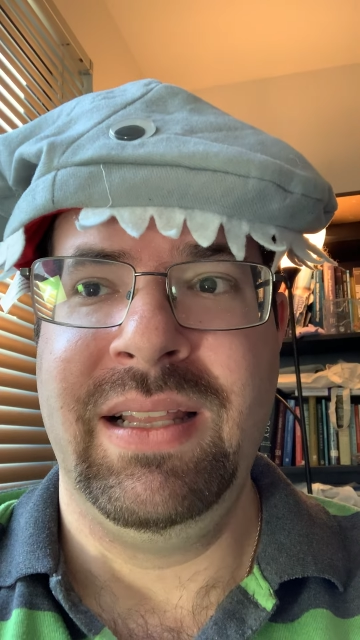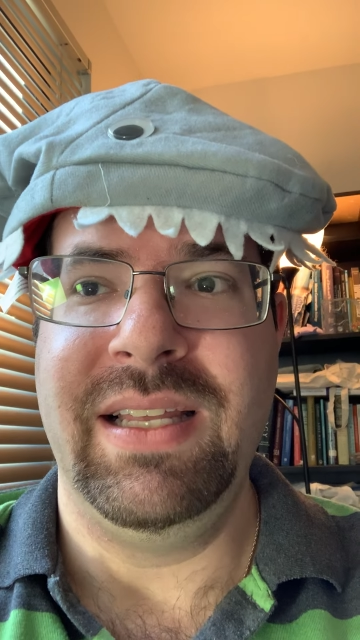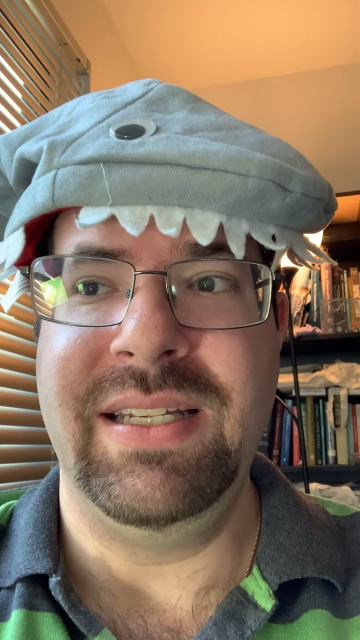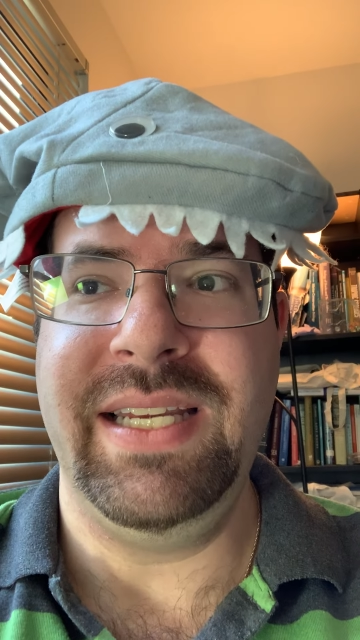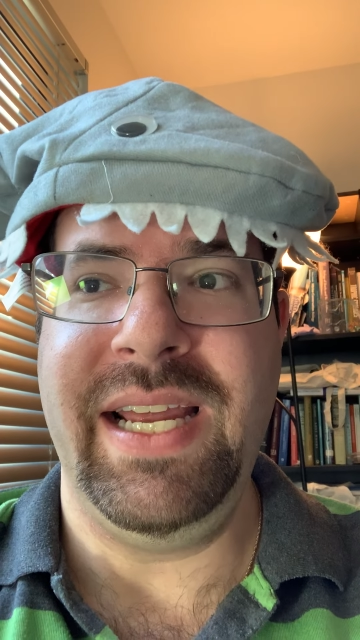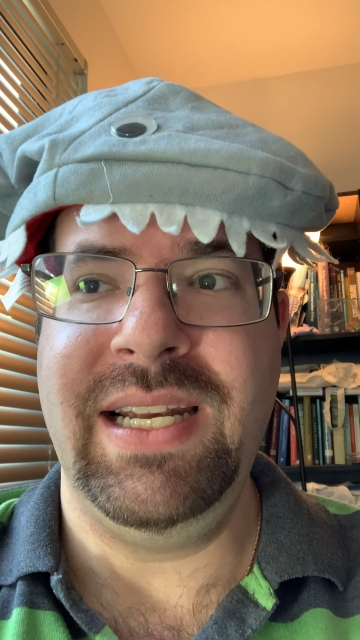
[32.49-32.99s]

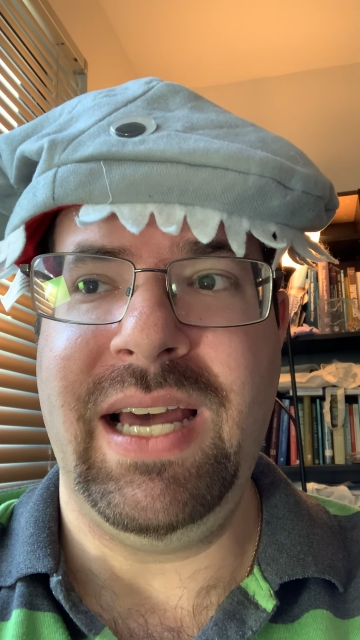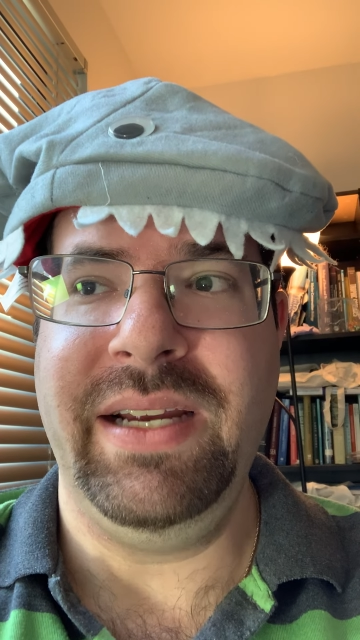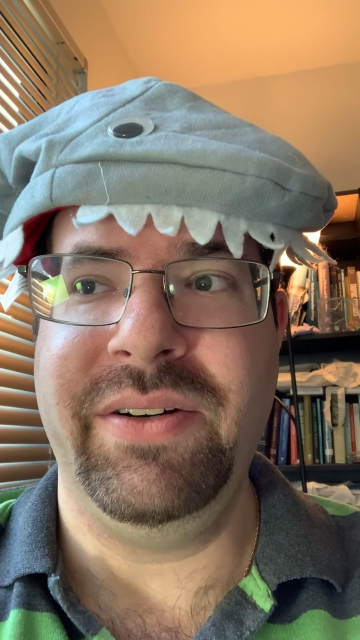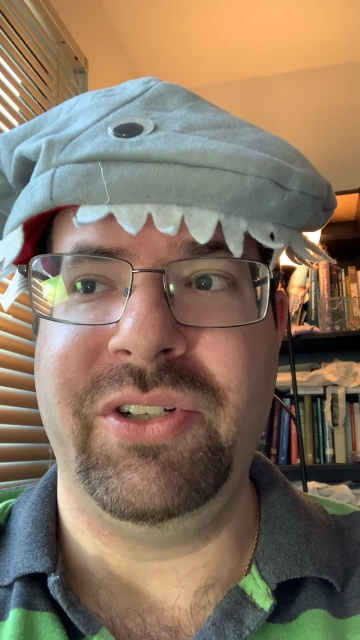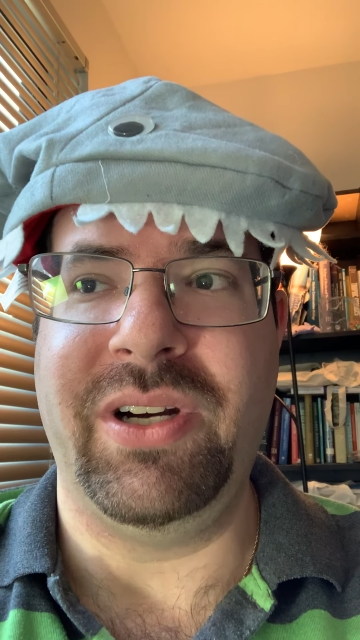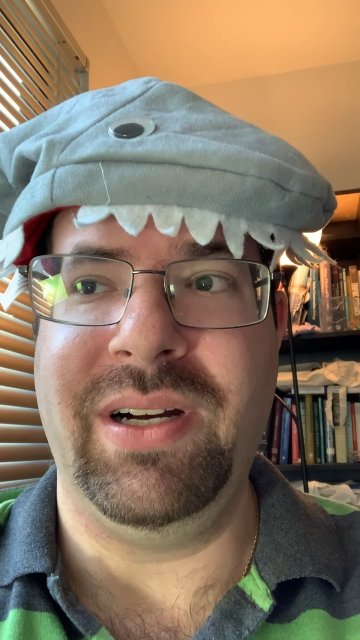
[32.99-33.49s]
The sand
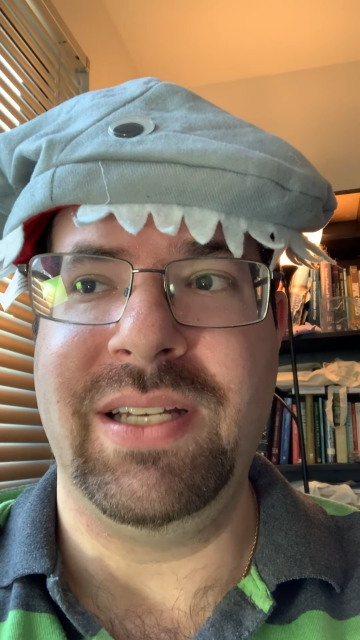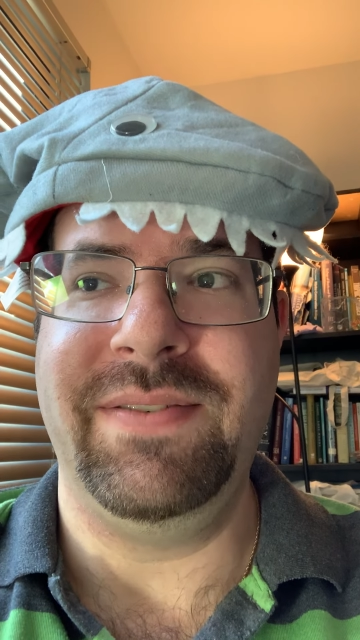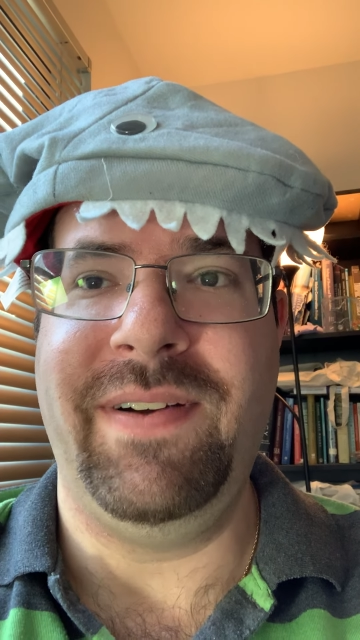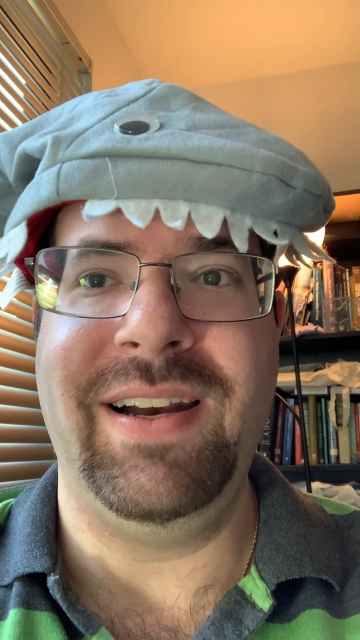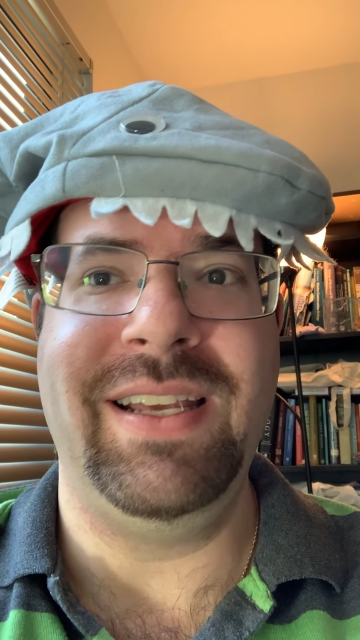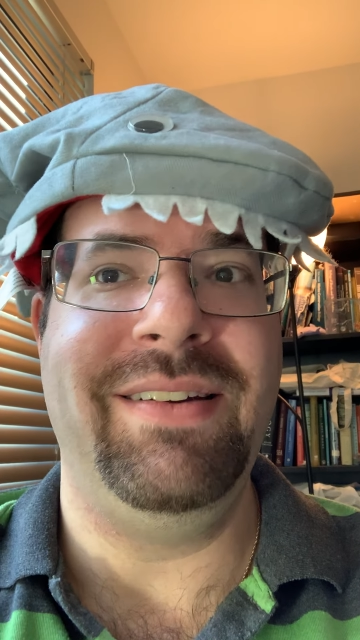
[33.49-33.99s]
tiger shark has
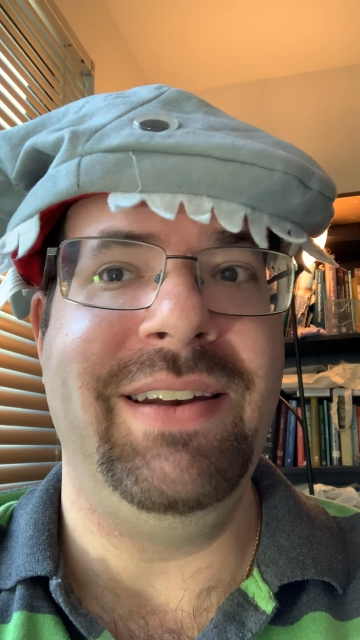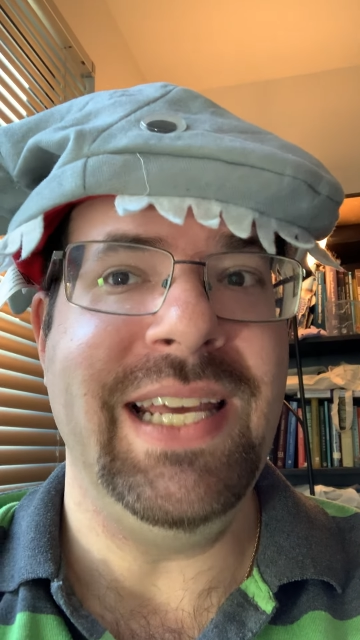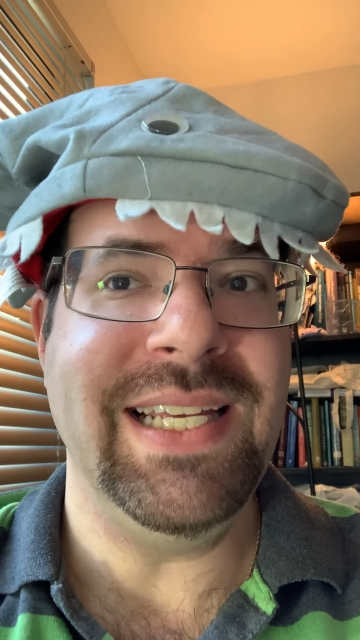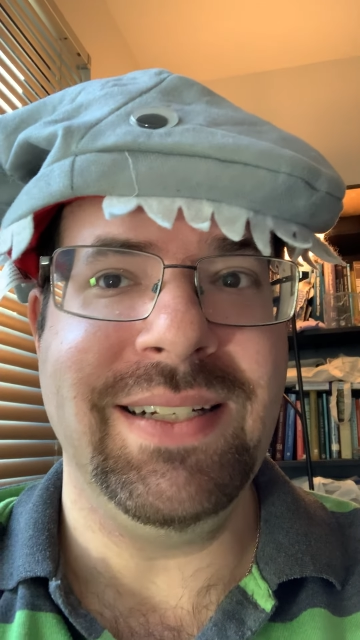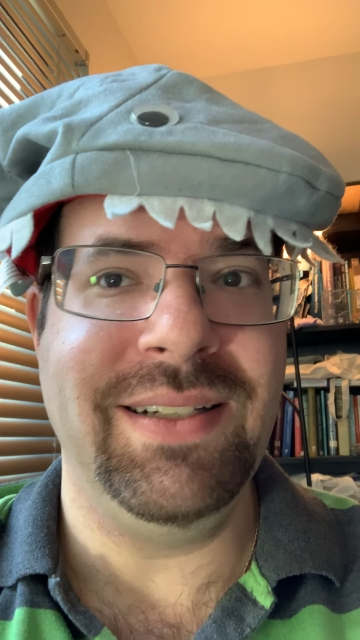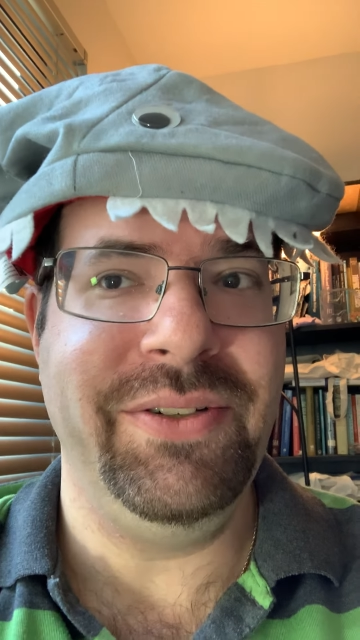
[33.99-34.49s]
found a
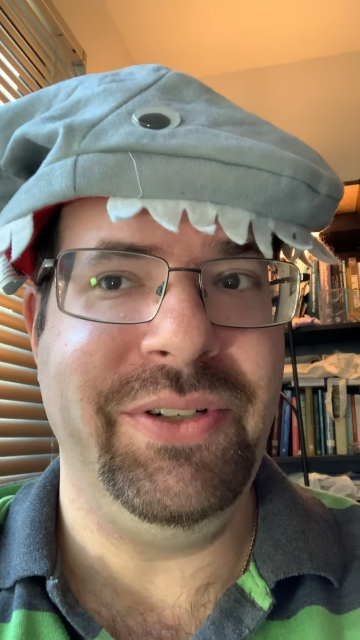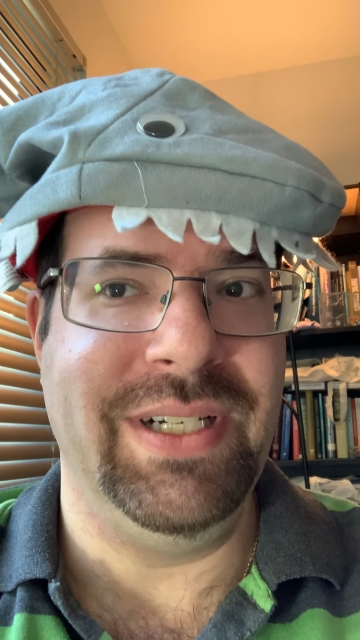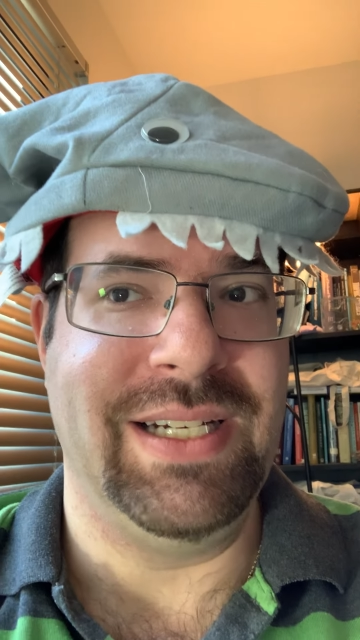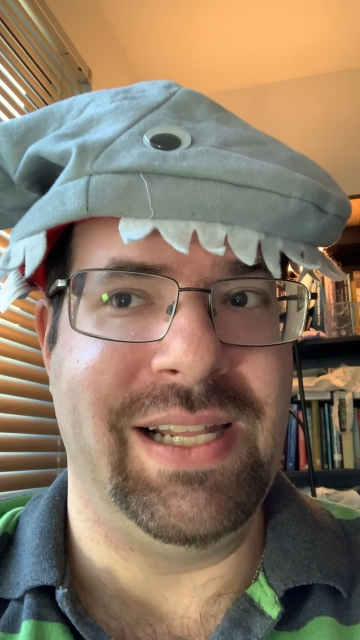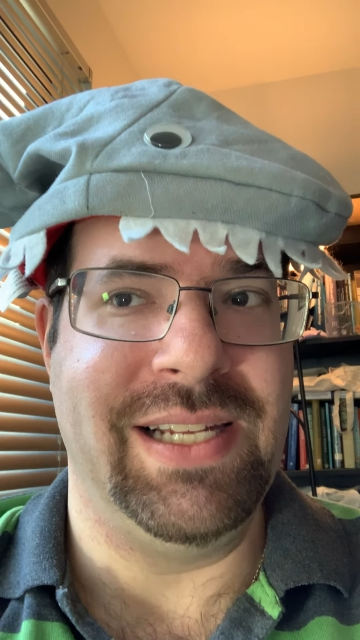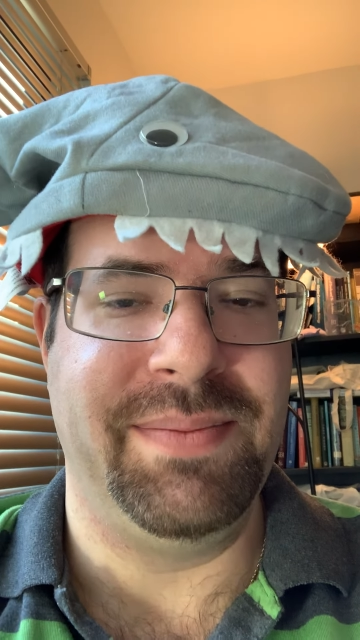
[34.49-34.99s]
unique
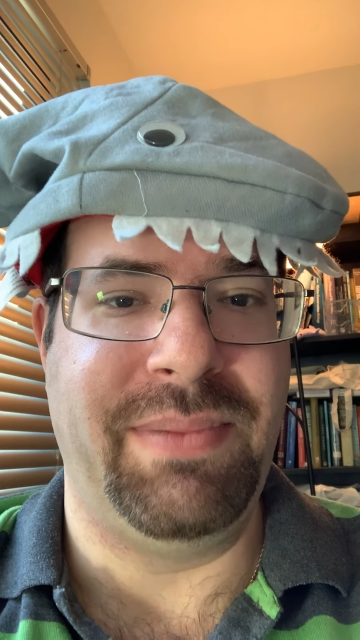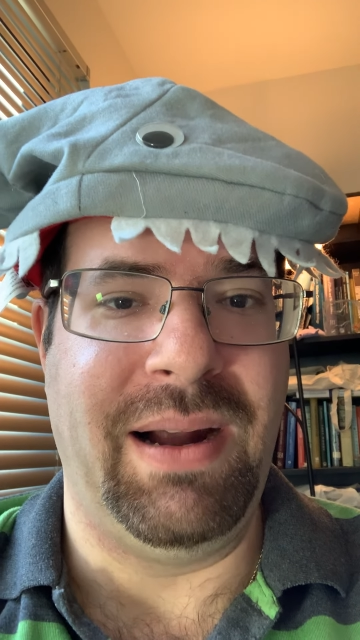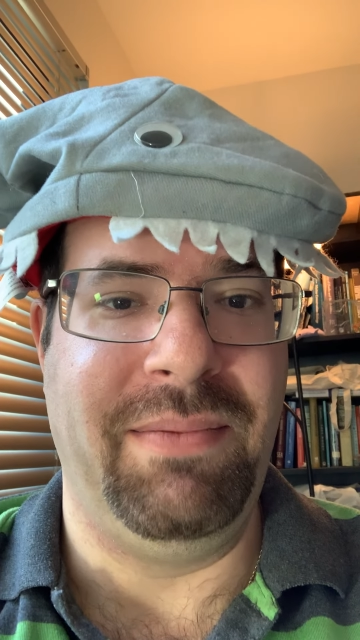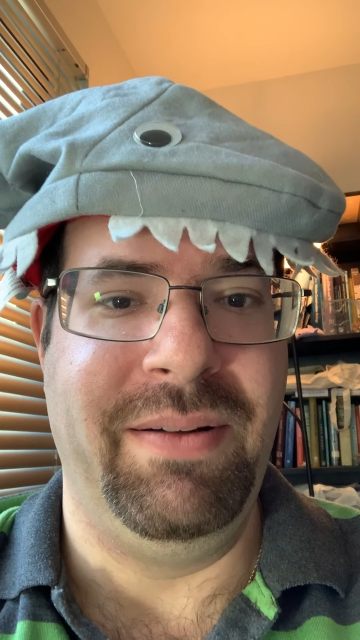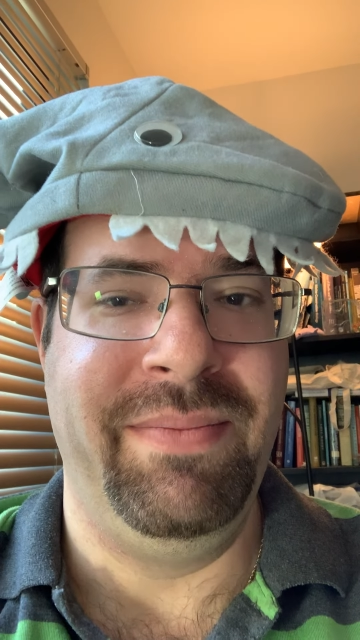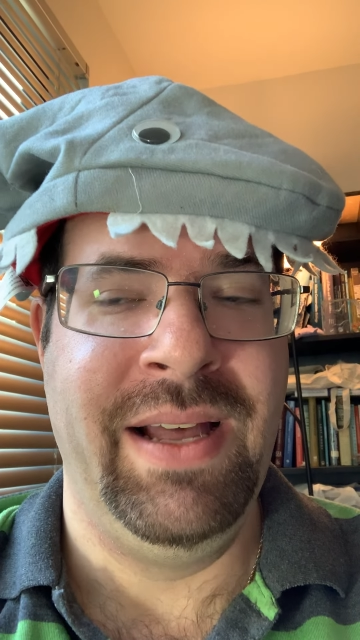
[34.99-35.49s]
solution to this
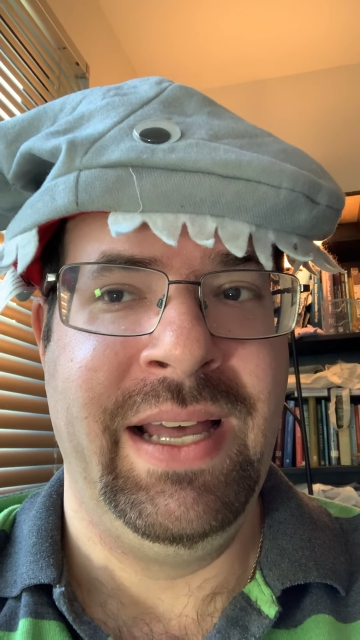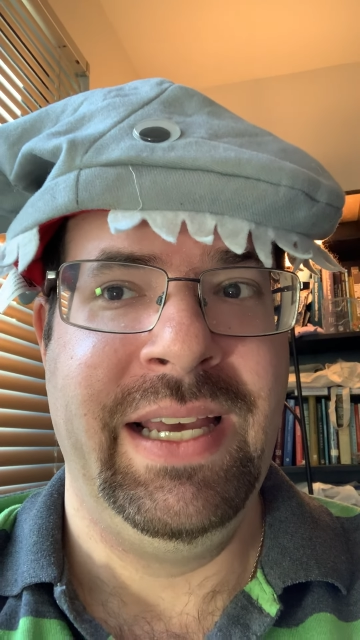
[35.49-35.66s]
problem.